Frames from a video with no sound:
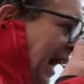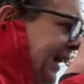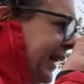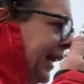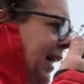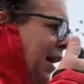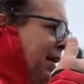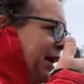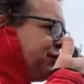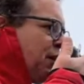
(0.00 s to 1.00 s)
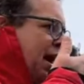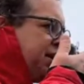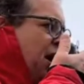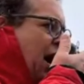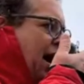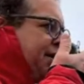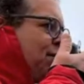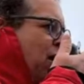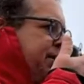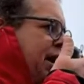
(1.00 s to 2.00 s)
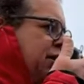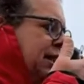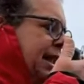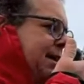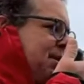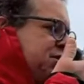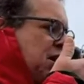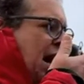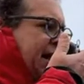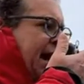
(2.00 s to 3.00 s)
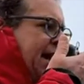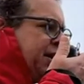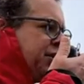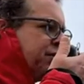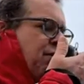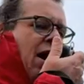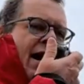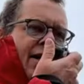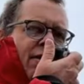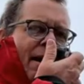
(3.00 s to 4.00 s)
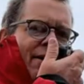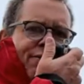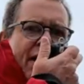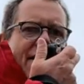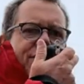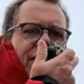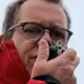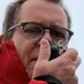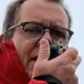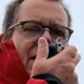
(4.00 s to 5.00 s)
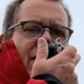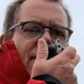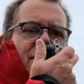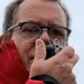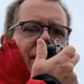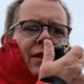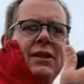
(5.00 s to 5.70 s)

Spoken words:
Okay, Kilo X-Ray 9, Romeo Lima Charlie. How you doing, Ryan? You're about a 5'6", buddy, QSL.